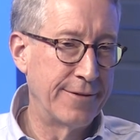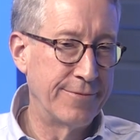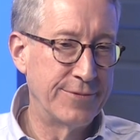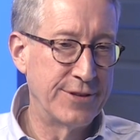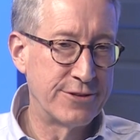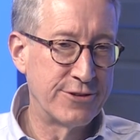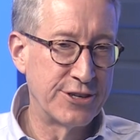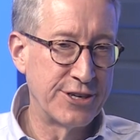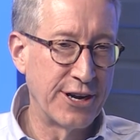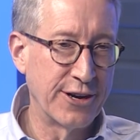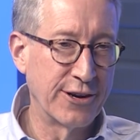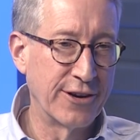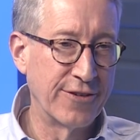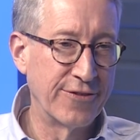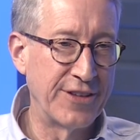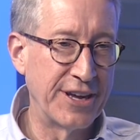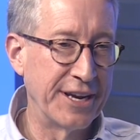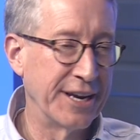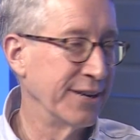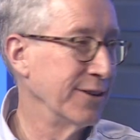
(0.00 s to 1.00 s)
the chair
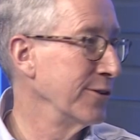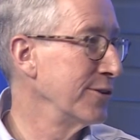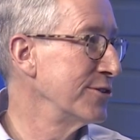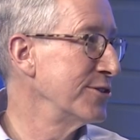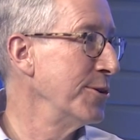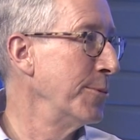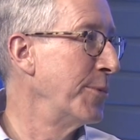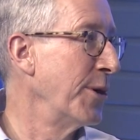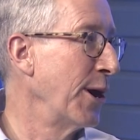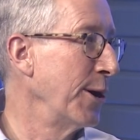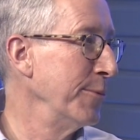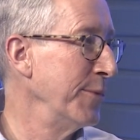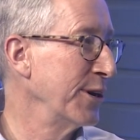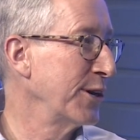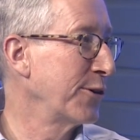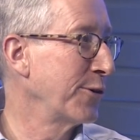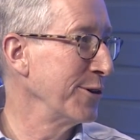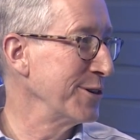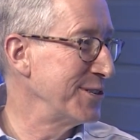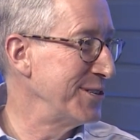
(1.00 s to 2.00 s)
of the English department,
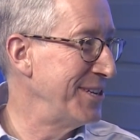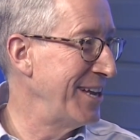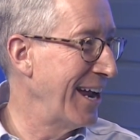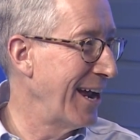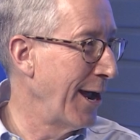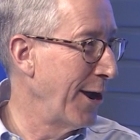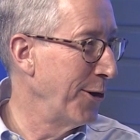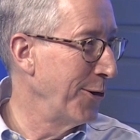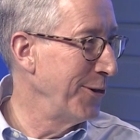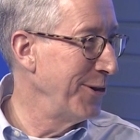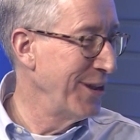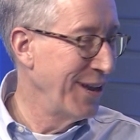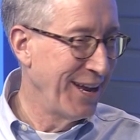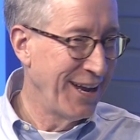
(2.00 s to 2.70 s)
Chris Dowd,